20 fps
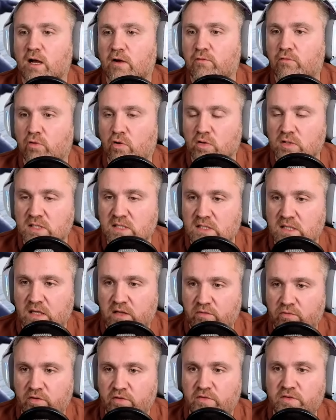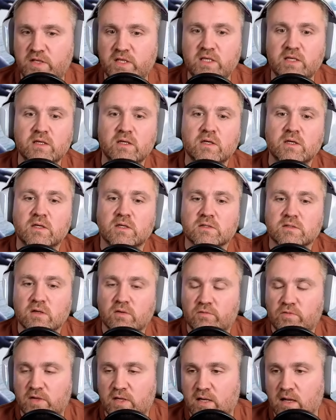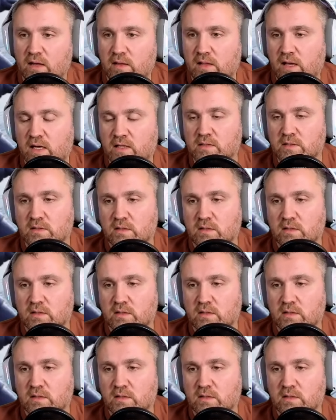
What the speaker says: 40-10-50, something like that.